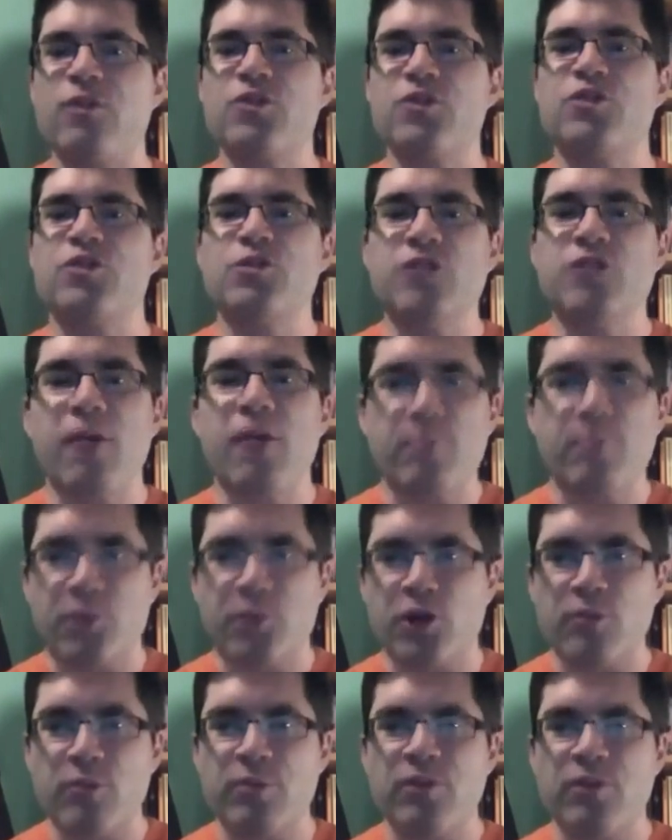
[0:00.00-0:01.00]
do not
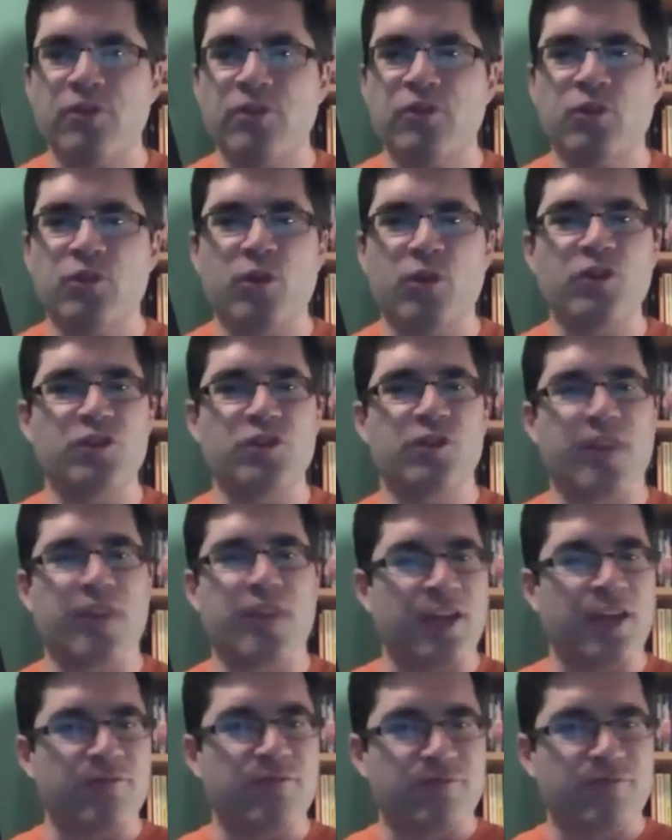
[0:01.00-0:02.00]
burp, nor do
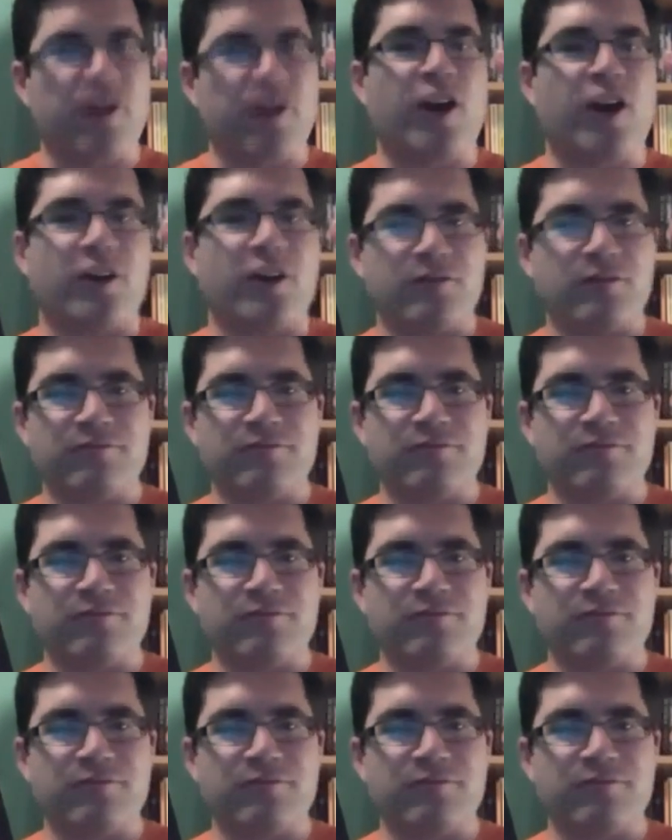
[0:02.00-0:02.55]
they fart.